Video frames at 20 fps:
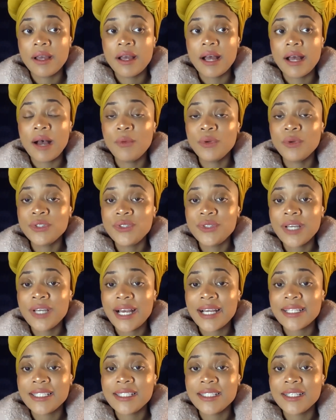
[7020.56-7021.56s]
I want you
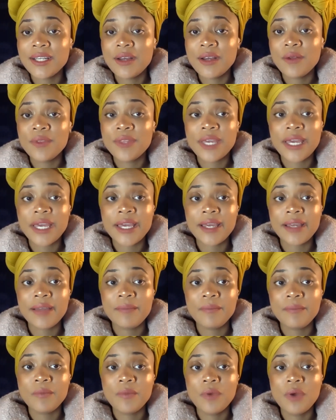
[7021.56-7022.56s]
guys to know that,
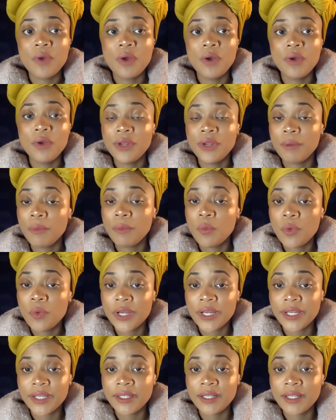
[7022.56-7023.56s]
number
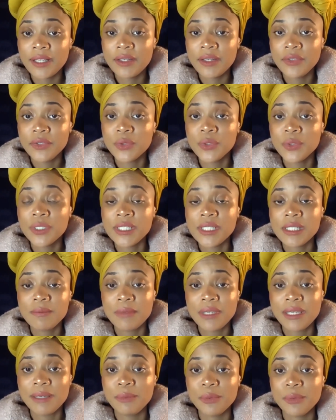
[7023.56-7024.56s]
one, you can submit